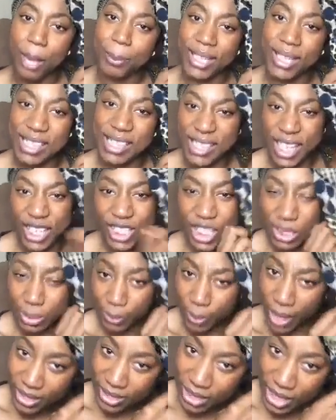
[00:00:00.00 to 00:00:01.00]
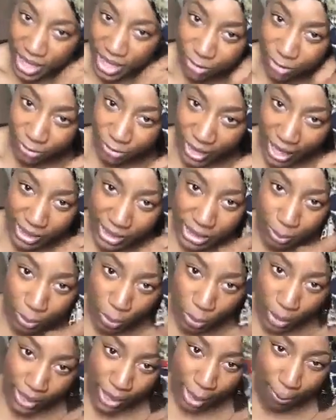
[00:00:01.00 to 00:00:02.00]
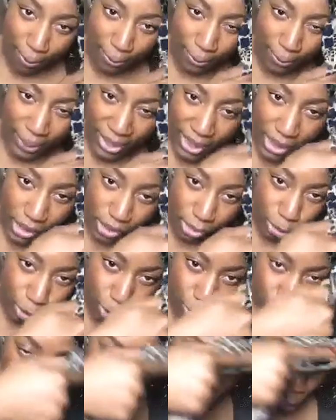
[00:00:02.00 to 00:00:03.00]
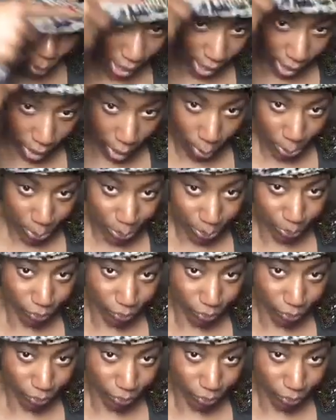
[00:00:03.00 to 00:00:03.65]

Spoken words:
because it's flexible and it bends so well.